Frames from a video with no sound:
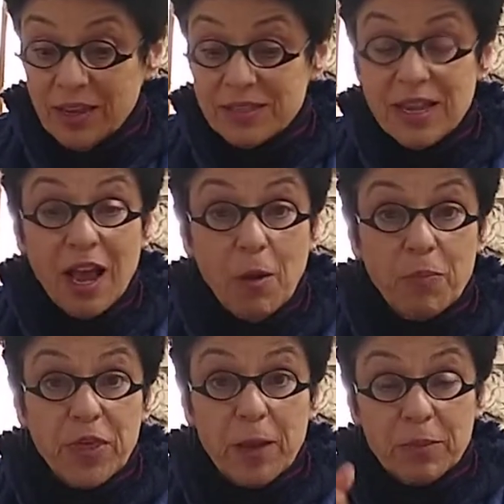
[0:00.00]
is
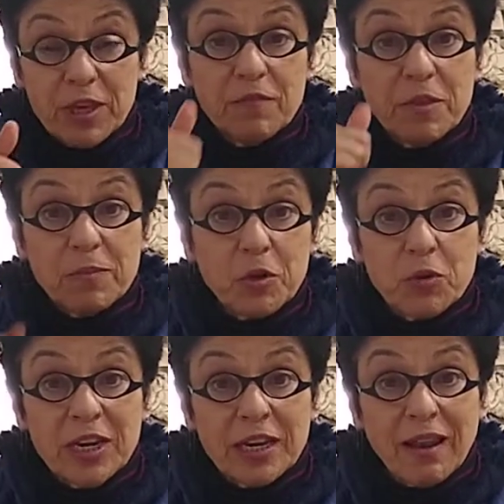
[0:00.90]
help them, give them the
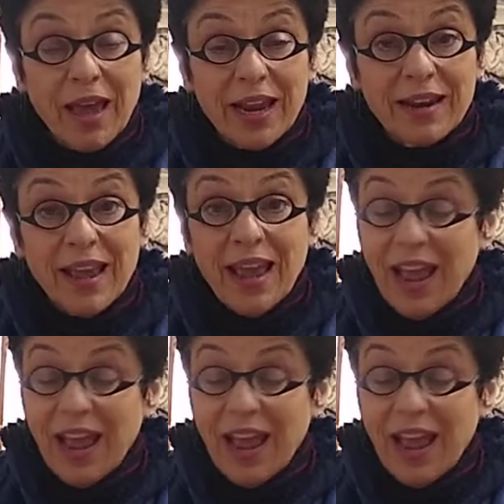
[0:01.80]
green light,